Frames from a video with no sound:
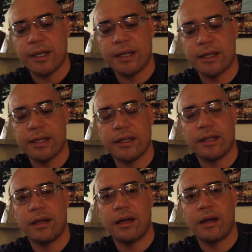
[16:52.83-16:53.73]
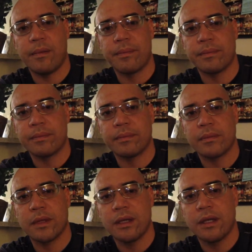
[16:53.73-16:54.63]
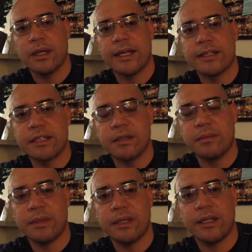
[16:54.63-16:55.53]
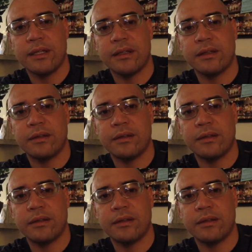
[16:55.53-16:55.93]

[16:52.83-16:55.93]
It's going to be,